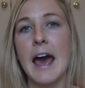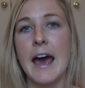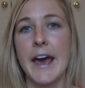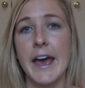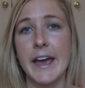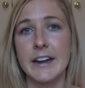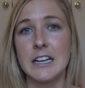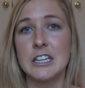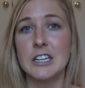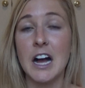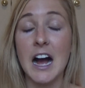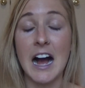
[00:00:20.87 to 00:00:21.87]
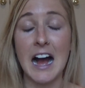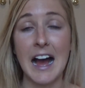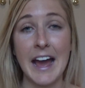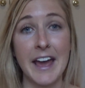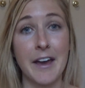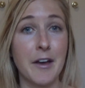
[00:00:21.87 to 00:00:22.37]
And
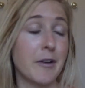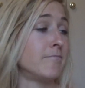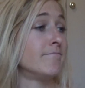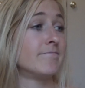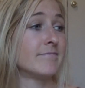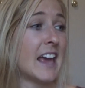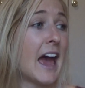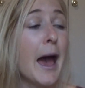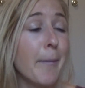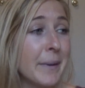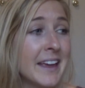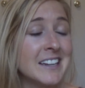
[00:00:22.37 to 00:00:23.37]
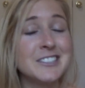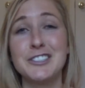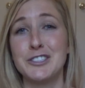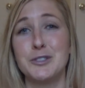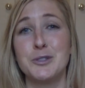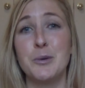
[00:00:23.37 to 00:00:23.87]
I happen
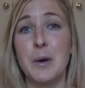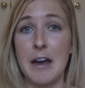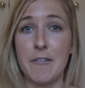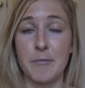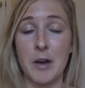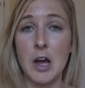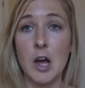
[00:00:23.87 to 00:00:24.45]
to have